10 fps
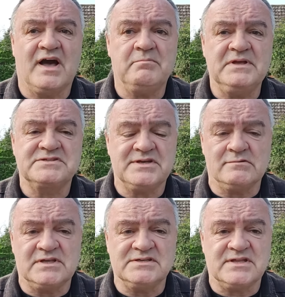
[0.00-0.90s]
I've been to
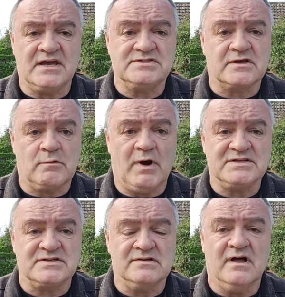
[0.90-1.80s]
Southeast Asia
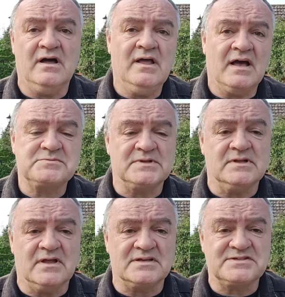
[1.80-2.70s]
quite a lot. I spent
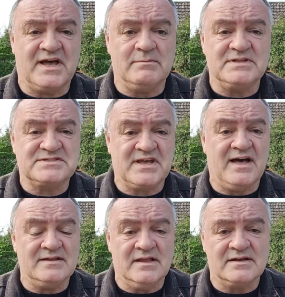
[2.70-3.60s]
a lot of time in
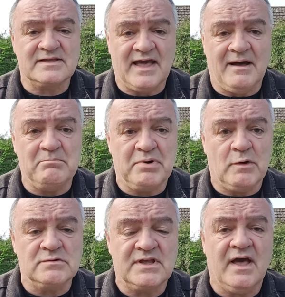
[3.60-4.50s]
Thailand,
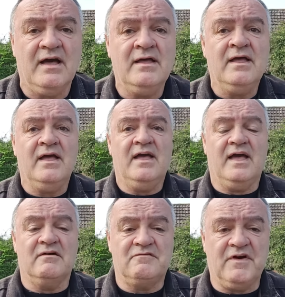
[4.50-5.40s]
Cambodia,
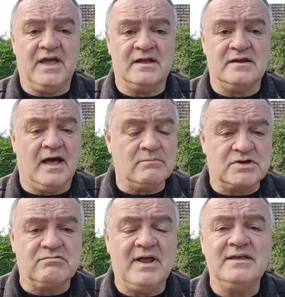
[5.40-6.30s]
Vietnam,
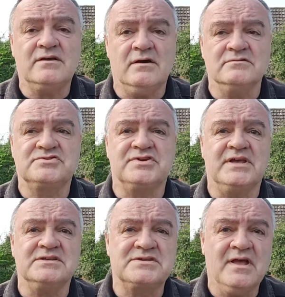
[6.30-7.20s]
great
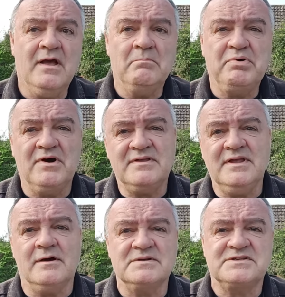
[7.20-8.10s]
countries. But,
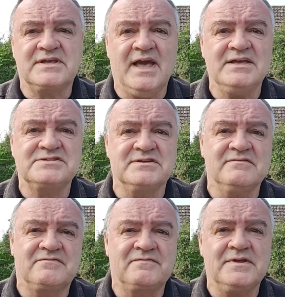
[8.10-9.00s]
you know, it's a case
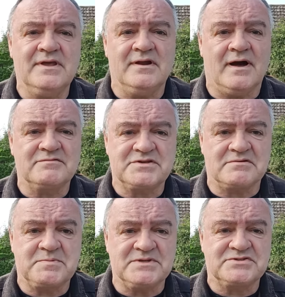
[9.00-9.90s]
of, you know, I've
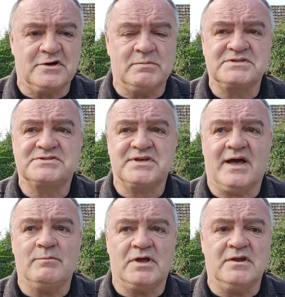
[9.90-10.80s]
spent so much
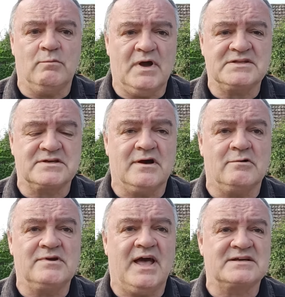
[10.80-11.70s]
time, but, you know, where to
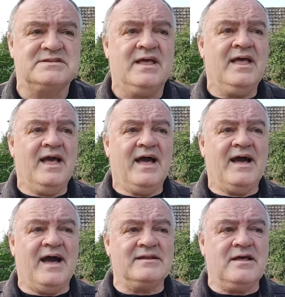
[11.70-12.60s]
go next.
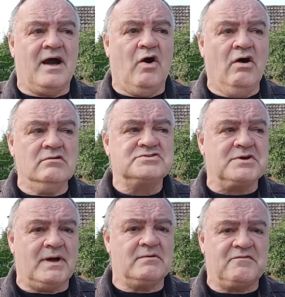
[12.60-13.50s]
And
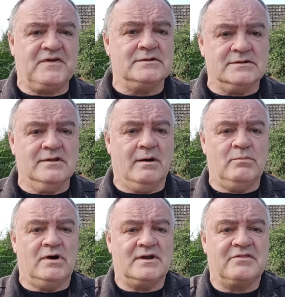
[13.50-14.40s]
also, I would feel a lot
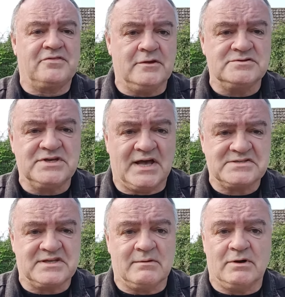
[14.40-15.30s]
more
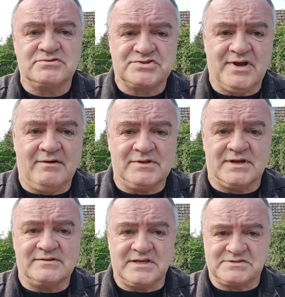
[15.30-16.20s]
enthusiastic about
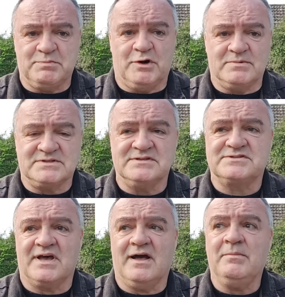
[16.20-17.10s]
travelling at this moment in
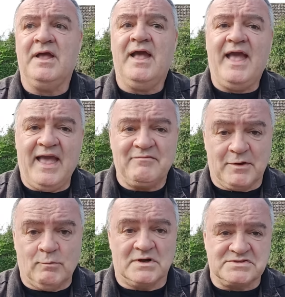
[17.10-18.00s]
time if
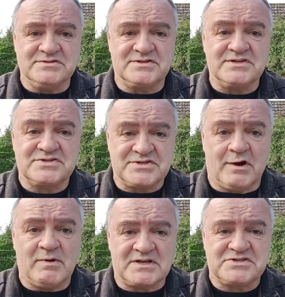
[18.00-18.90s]
it wasn't
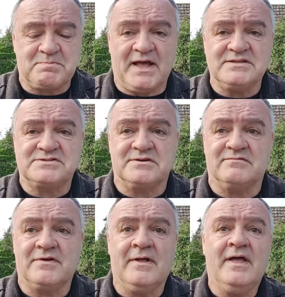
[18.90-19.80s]
so
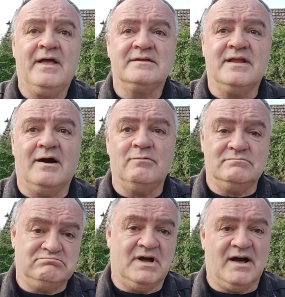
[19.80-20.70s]
expensive. Now,
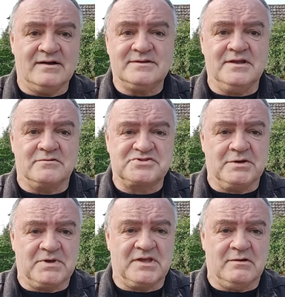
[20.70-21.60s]
you know,
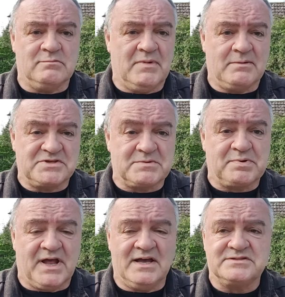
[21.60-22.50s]
some of you may be
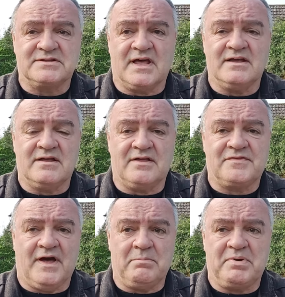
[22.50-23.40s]
surprised
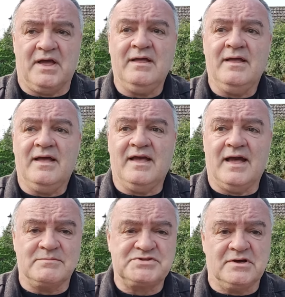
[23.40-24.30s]
at that bit.
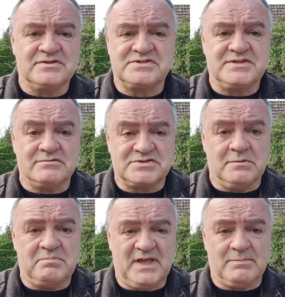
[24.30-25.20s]
I'm sure there's still
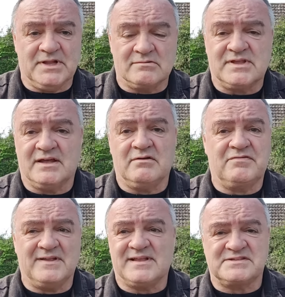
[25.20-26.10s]
some people out there who
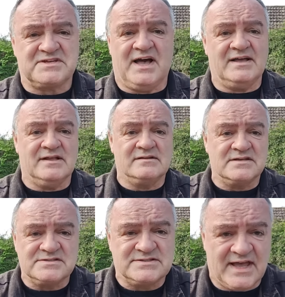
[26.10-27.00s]
think that Thailand
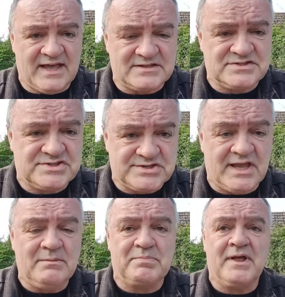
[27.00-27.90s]
is dirt
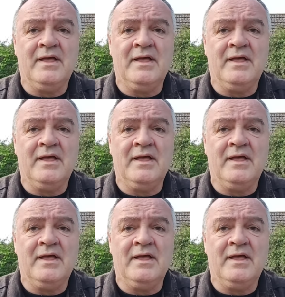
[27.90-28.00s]
cheap.